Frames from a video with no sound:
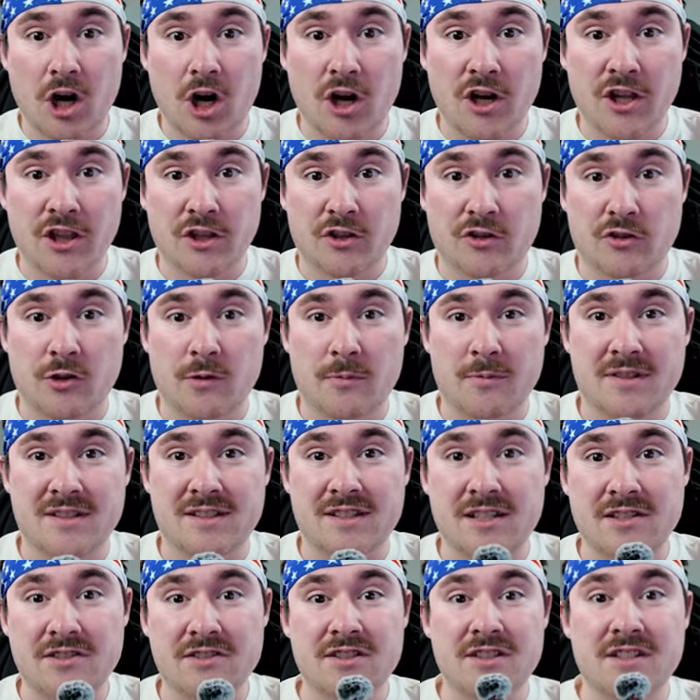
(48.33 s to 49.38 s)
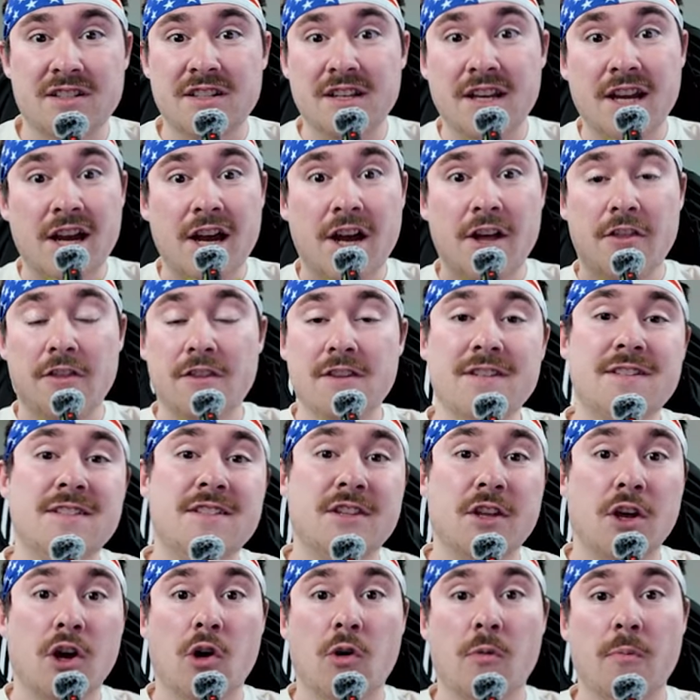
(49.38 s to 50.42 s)
on the Chrome extension, this
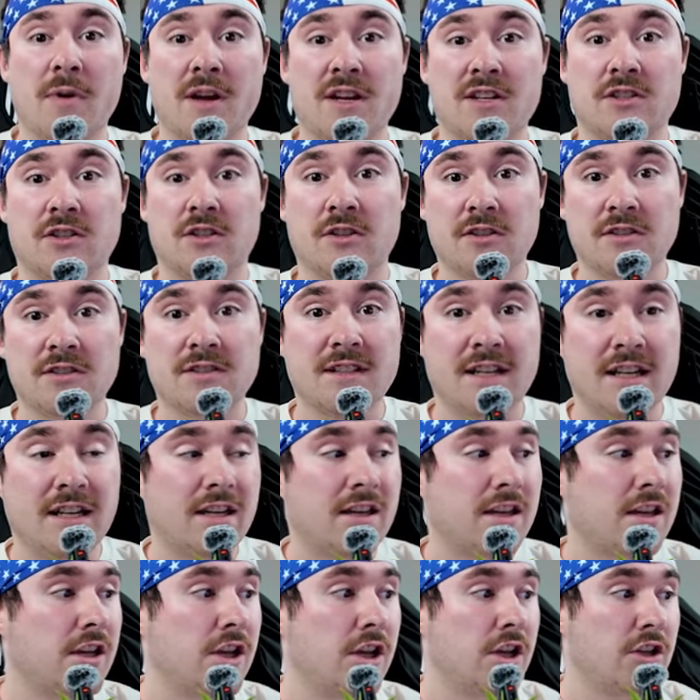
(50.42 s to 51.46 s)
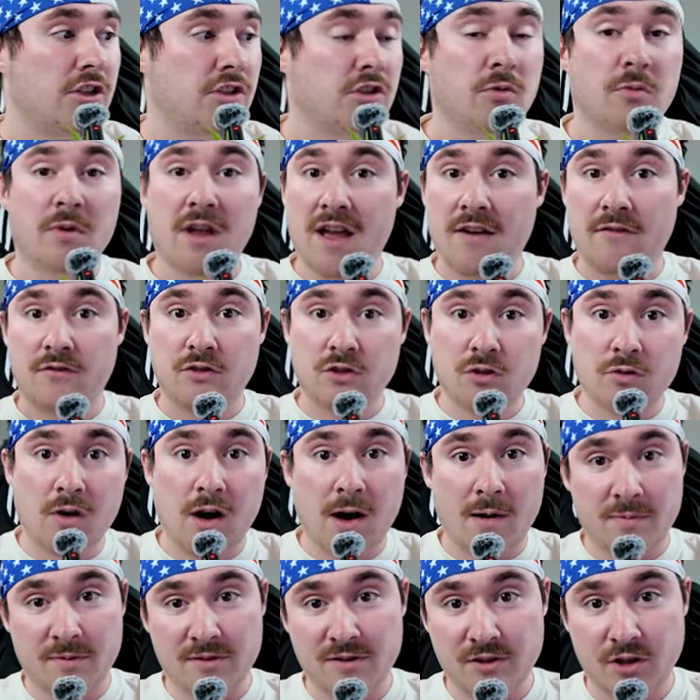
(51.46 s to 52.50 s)
is the homepage it looks like. So we have two
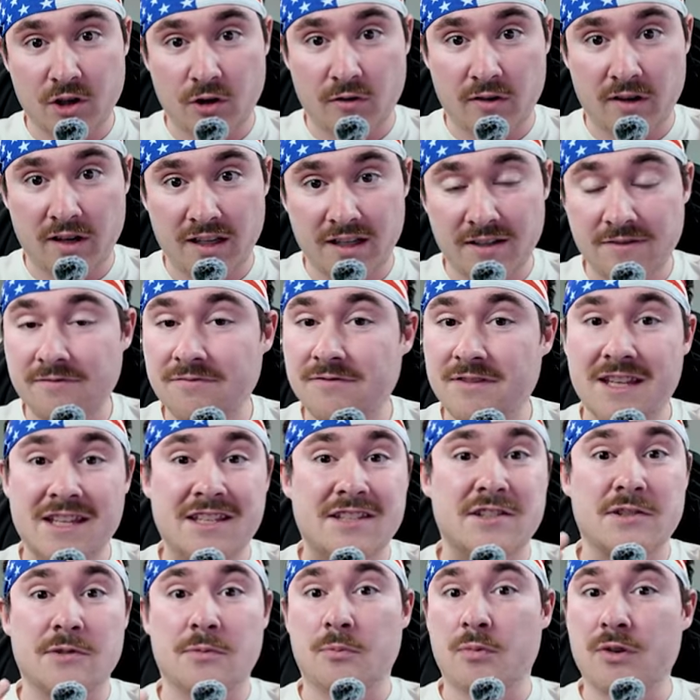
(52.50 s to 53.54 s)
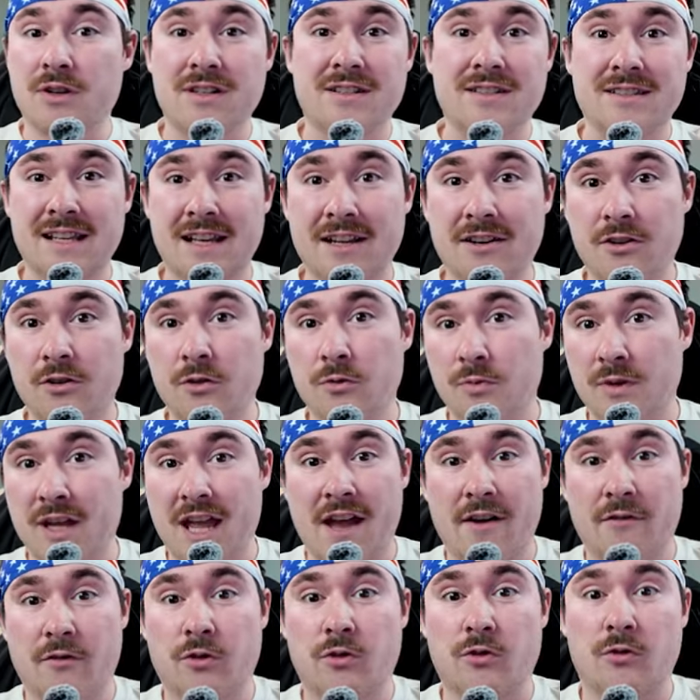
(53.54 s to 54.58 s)
options already. That's pretty standard. We
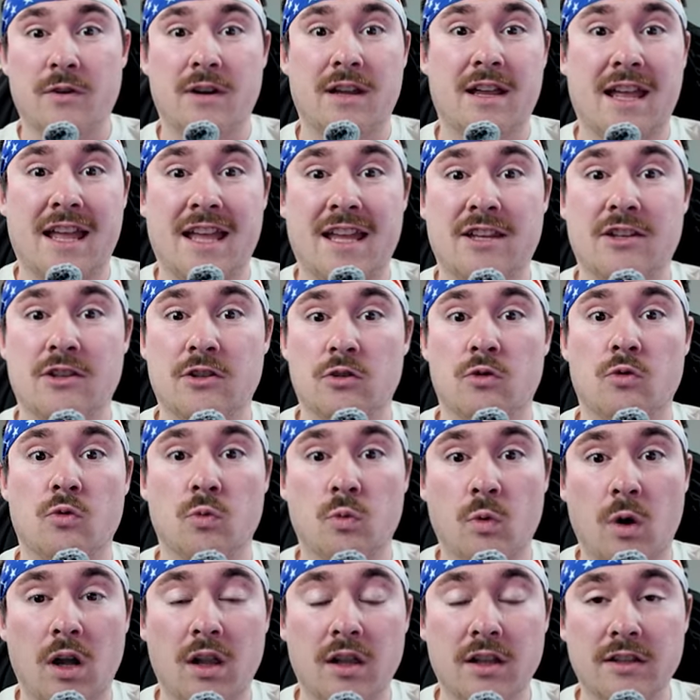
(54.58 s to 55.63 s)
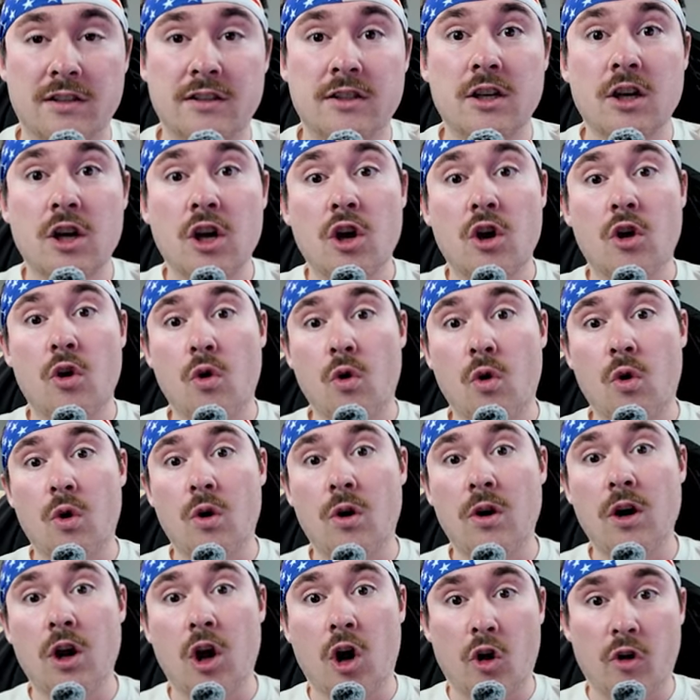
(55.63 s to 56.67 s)
have create a new wallet
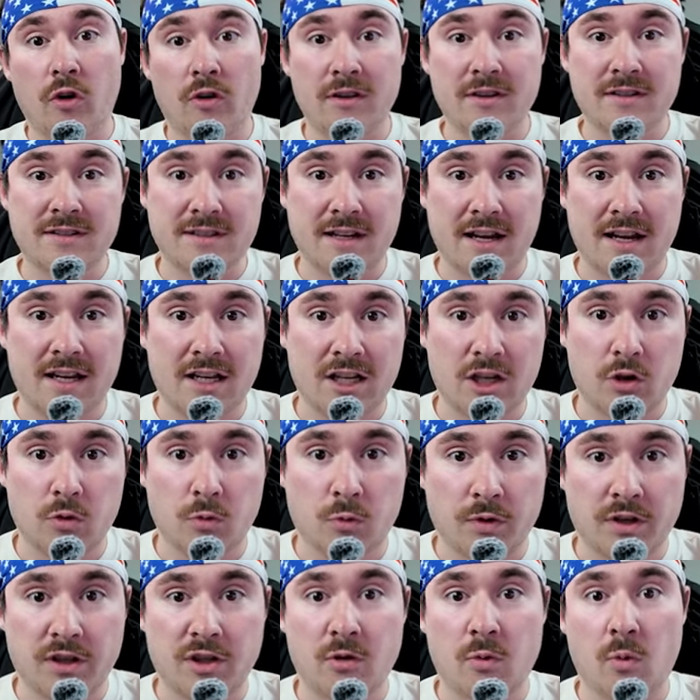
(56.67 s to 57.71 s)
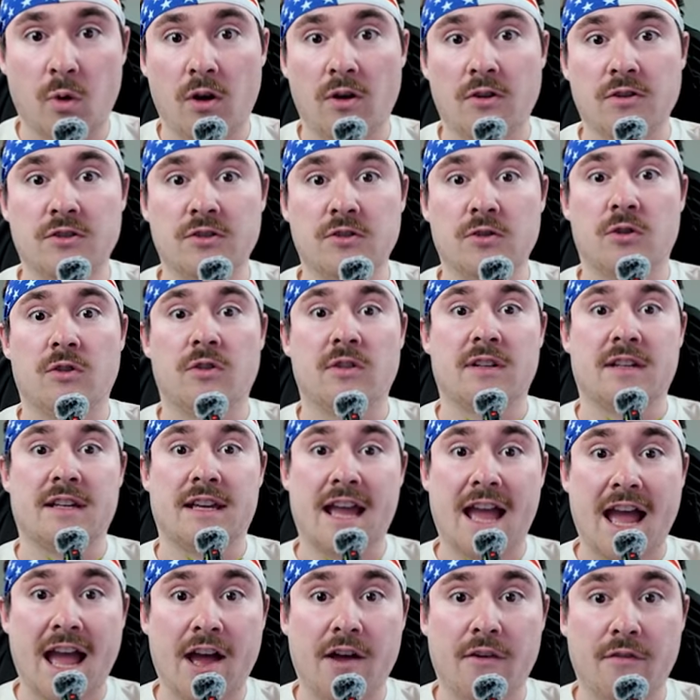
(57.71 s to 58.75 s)
or already sign in with the wallet you already
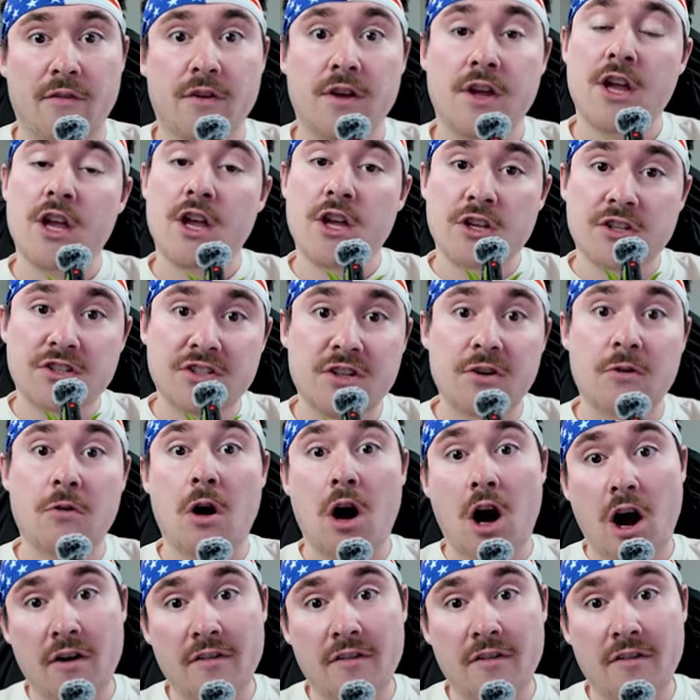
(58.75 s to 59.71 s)
have. So